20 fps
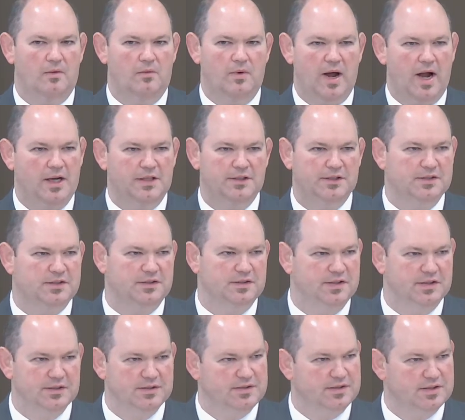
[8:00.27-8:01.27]

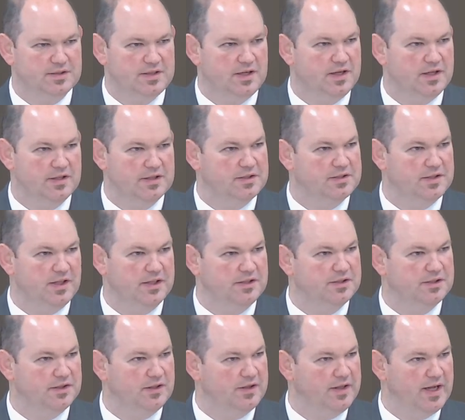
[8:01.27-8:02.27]
righteousness, is there a
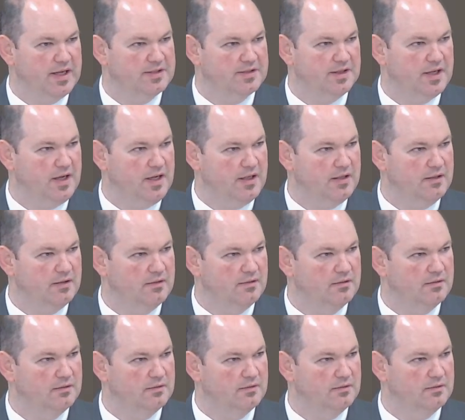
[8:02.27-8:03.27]
distinction on that side?
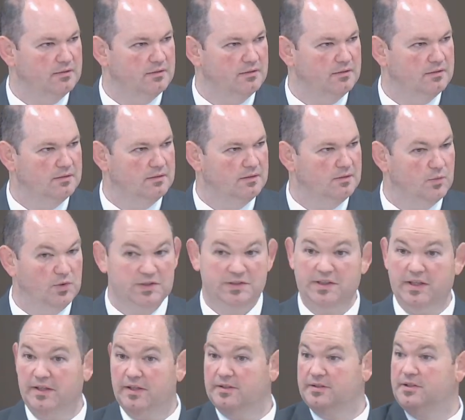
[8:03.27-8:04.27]
We
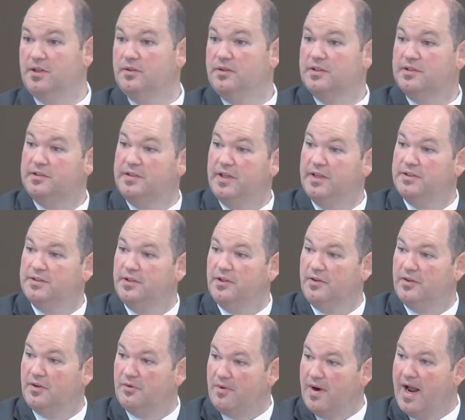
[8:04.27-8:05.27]
see there's no distinction
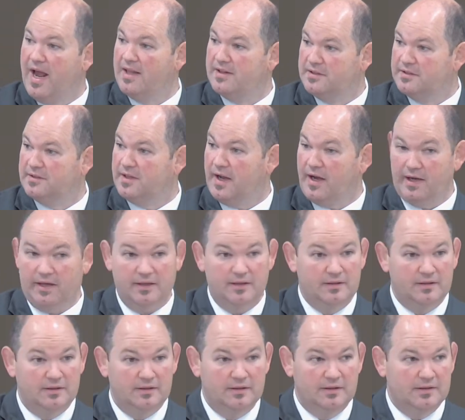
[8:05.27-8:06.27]
on the wrath side
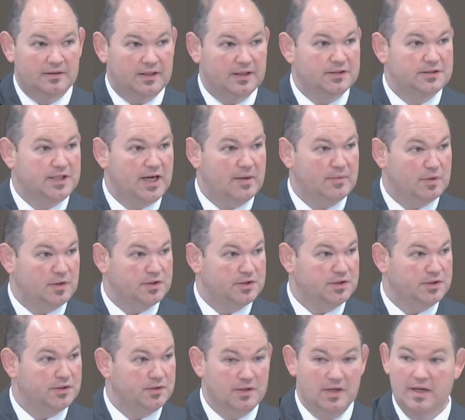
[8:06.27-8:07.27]
in chapter
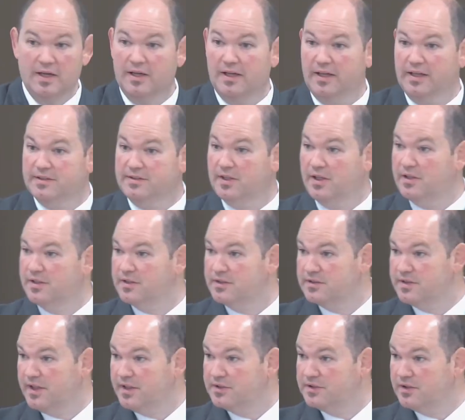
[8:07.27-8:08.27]
2. Is there a
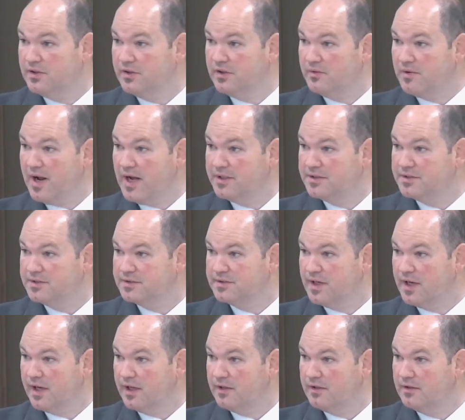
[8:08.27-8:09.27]
distinction on the righteous
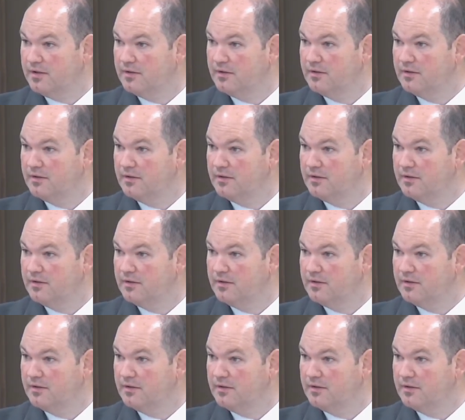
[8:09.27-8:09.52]
side?